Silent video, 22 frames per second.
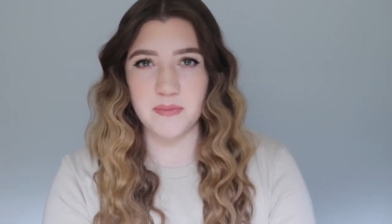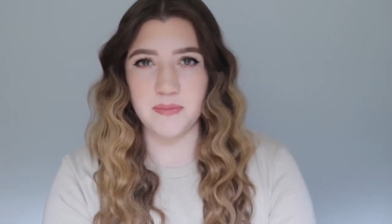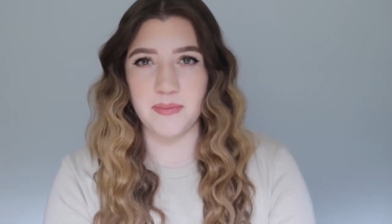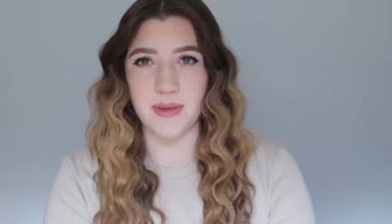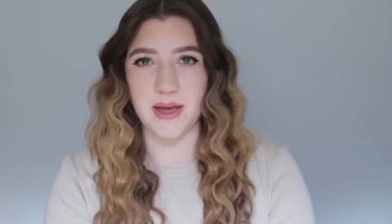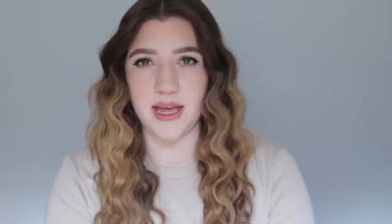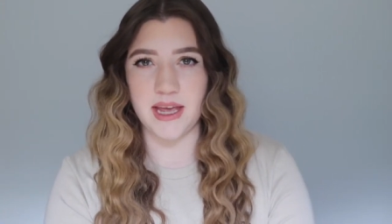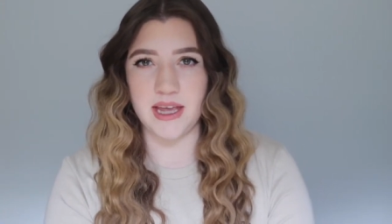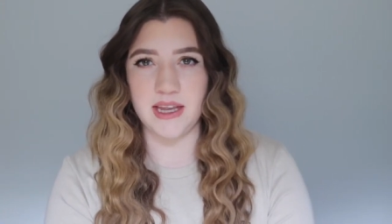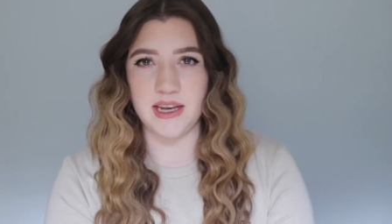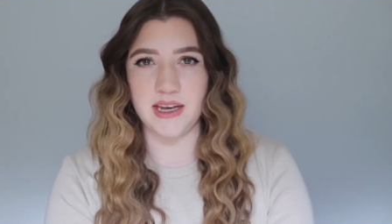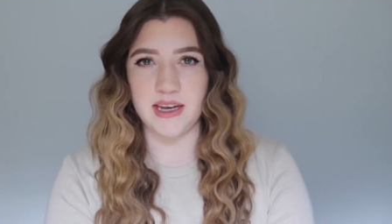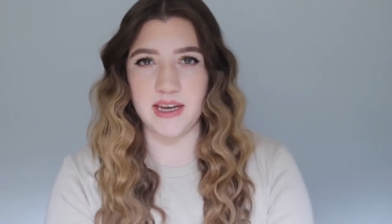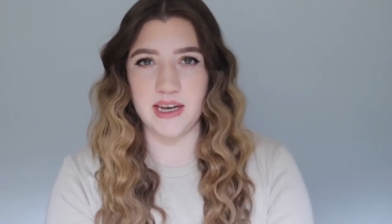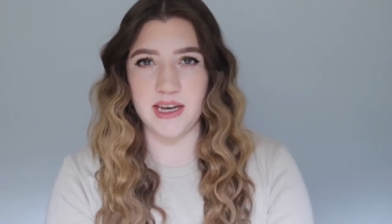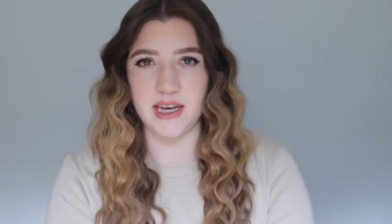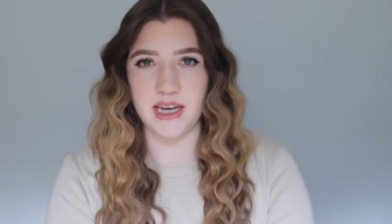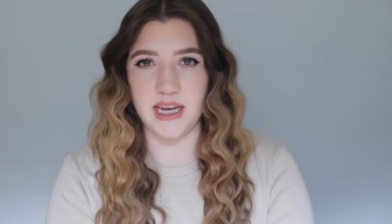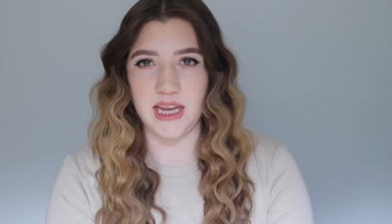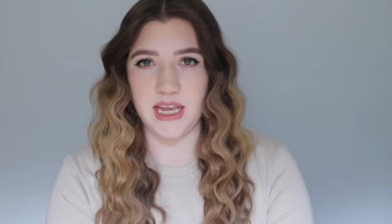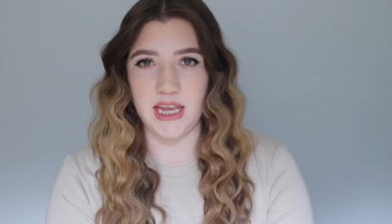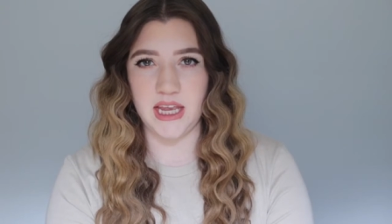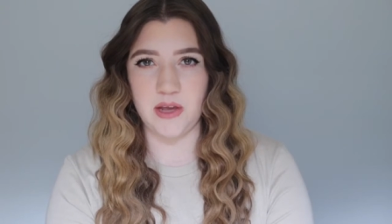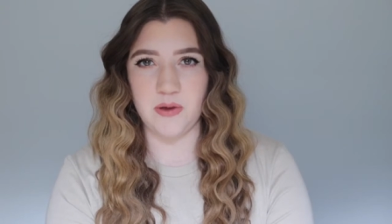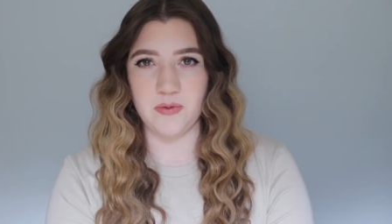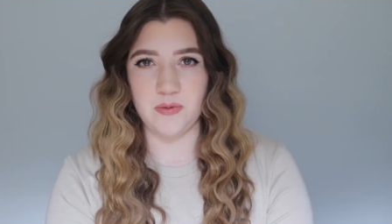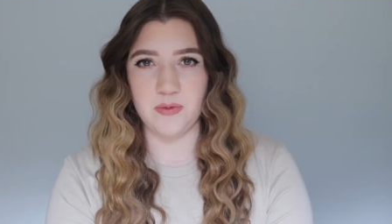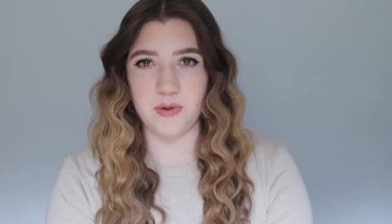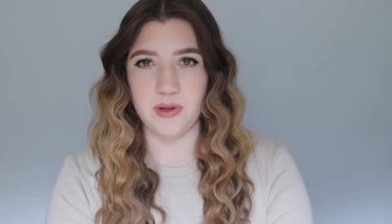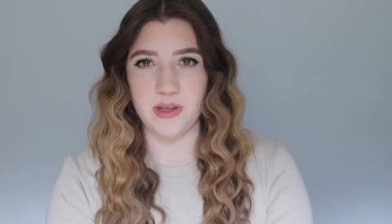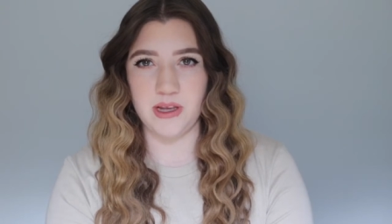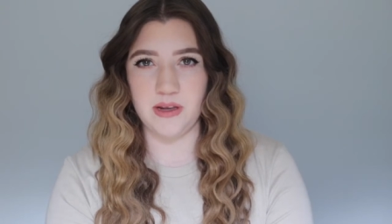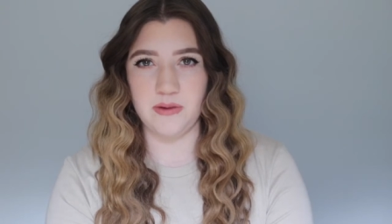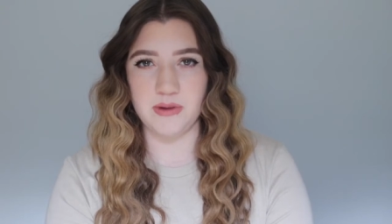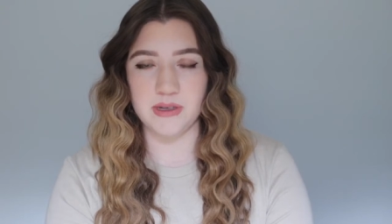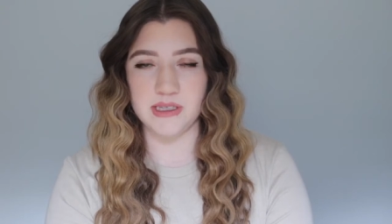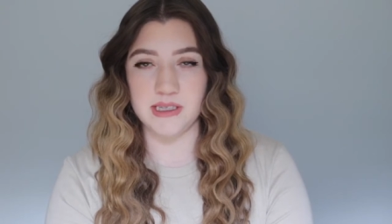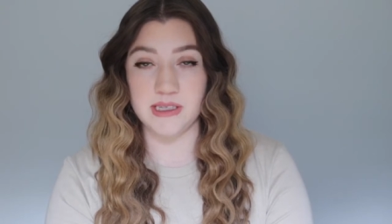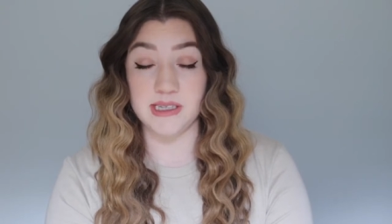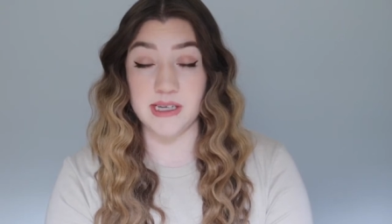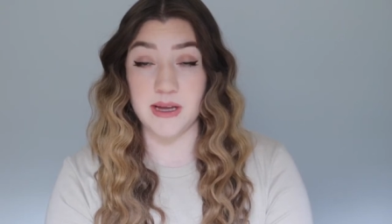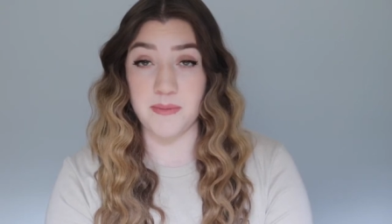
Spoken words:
but it really wasn't